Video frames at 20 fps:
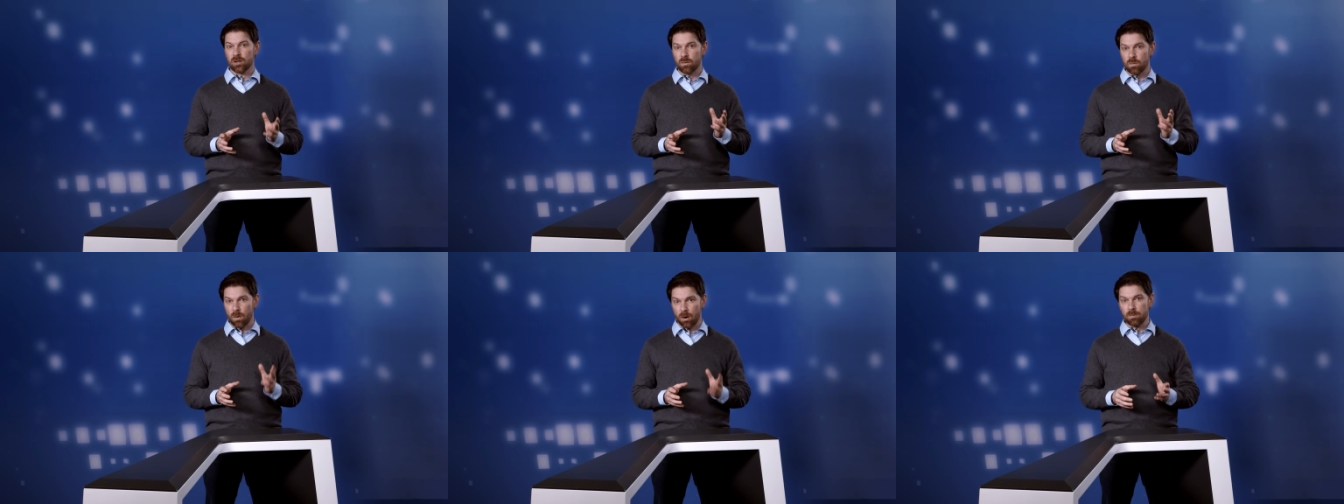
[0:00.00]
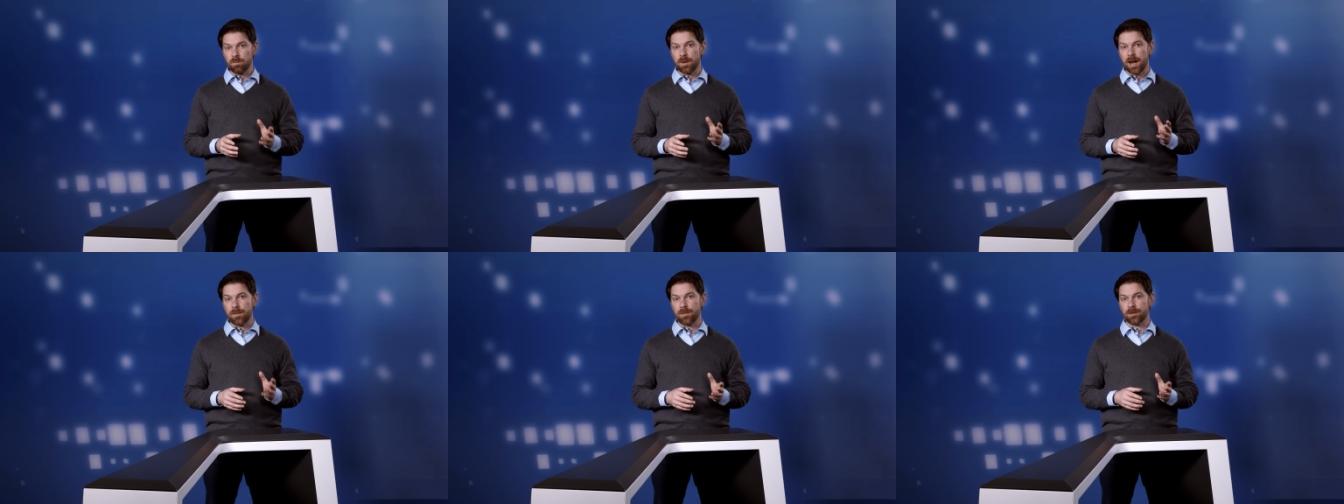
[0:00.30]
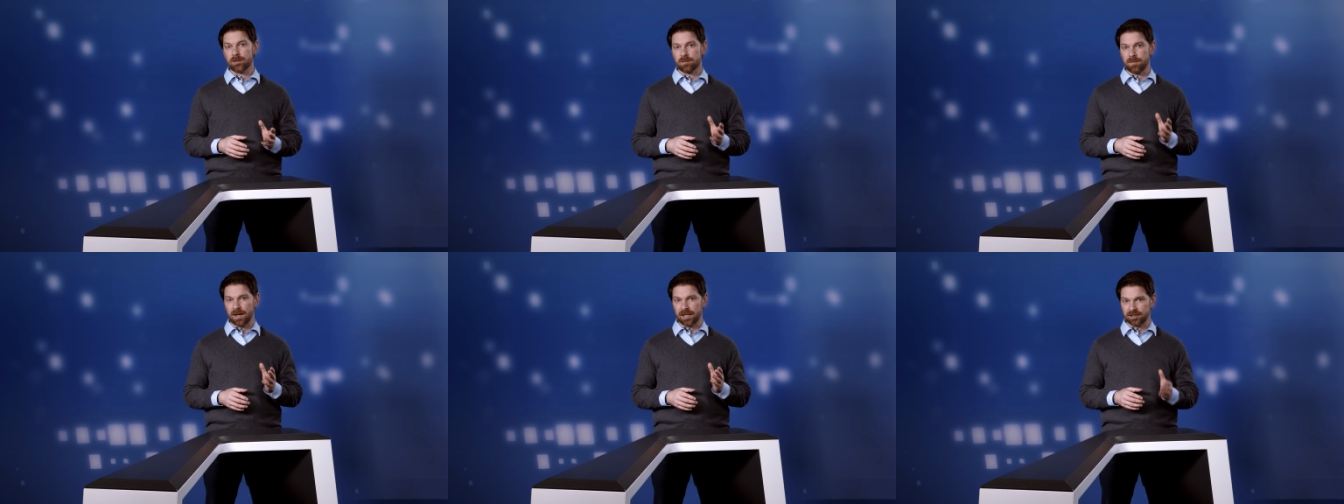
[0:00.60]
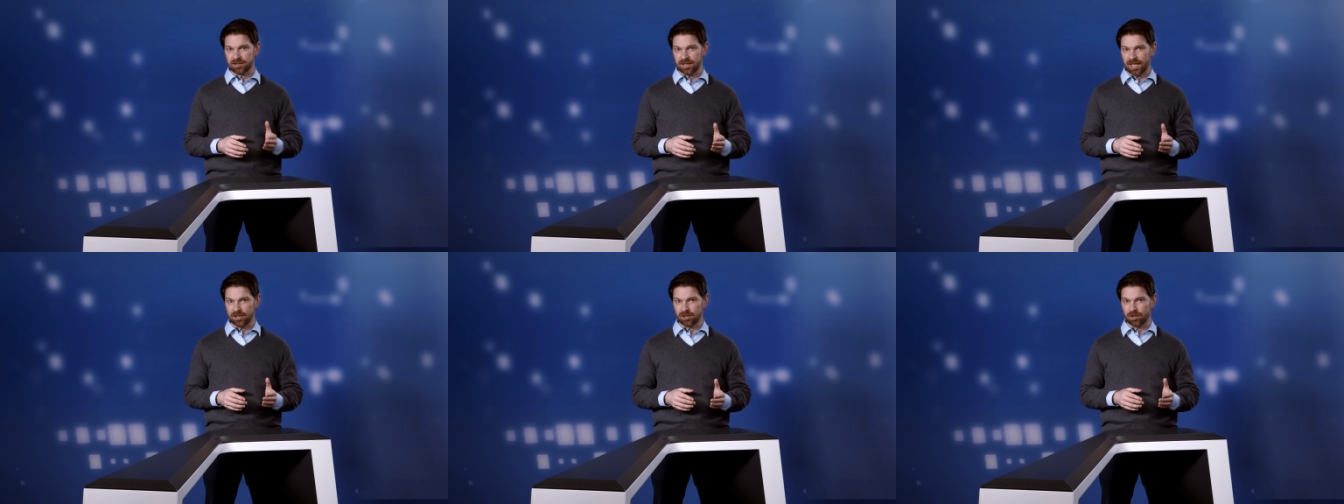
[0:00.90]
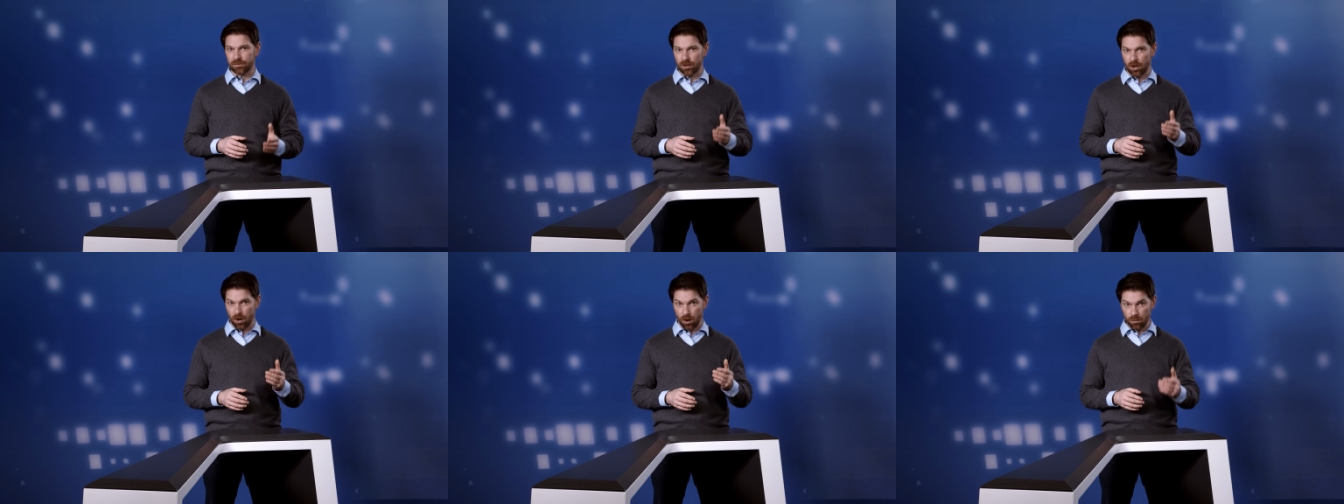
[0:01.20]
won't be able to make sense
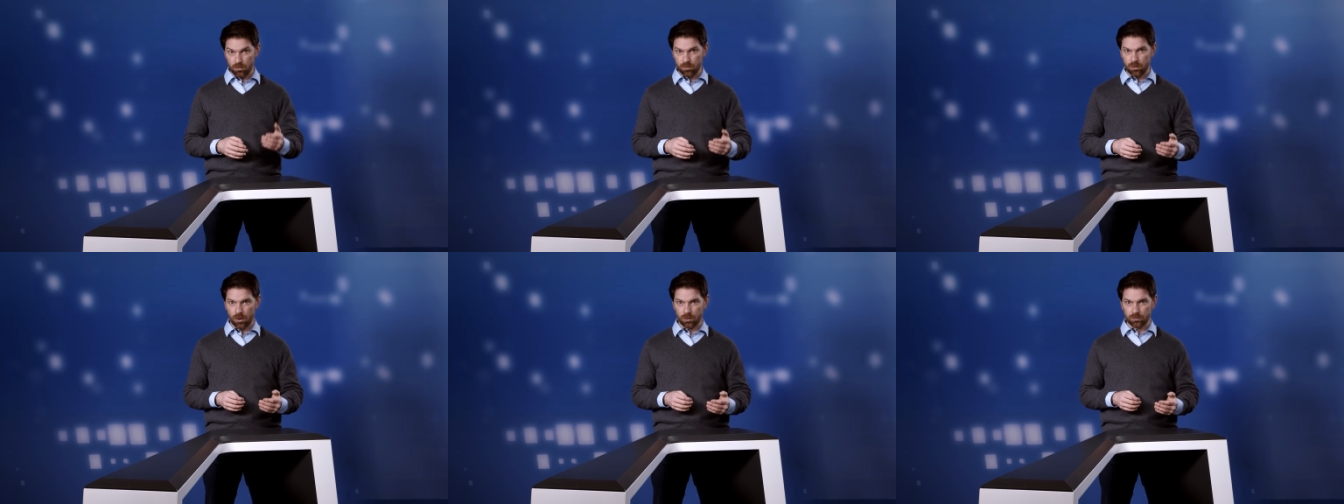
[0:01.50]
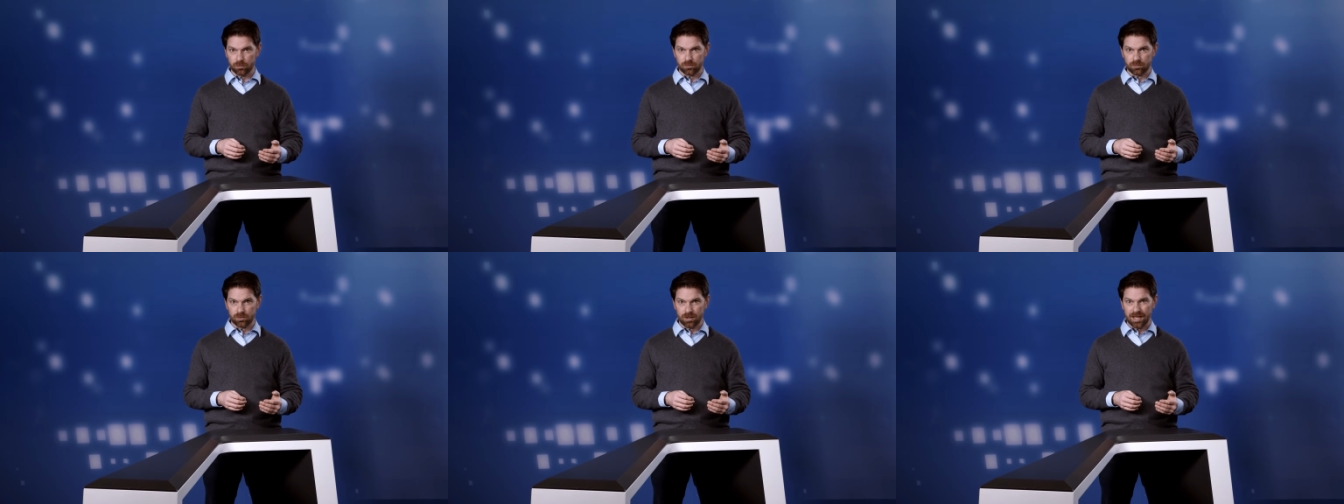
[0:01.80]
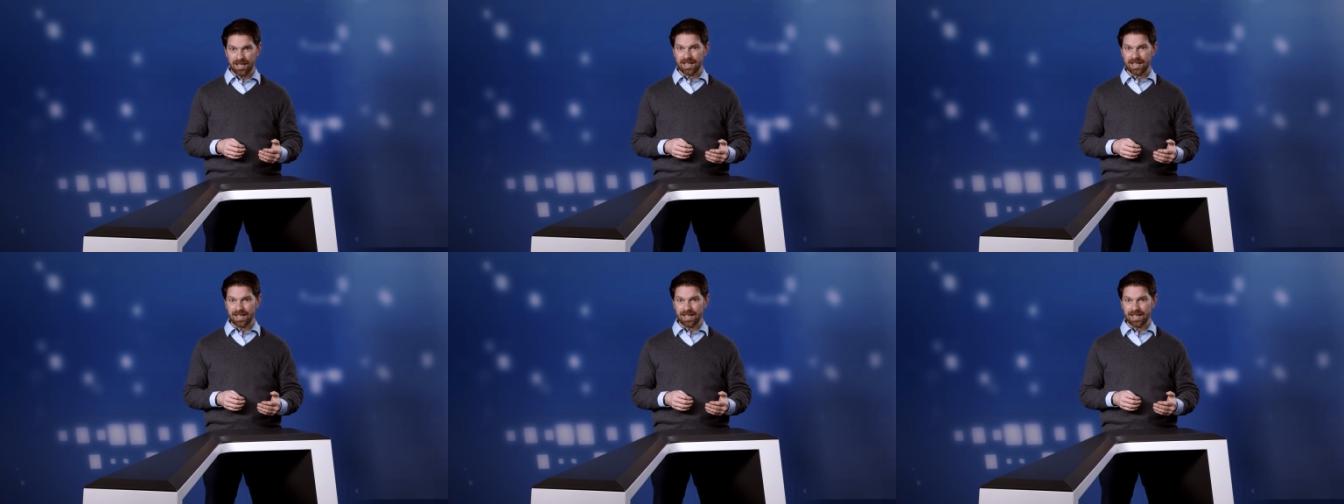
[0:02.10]
of your own notes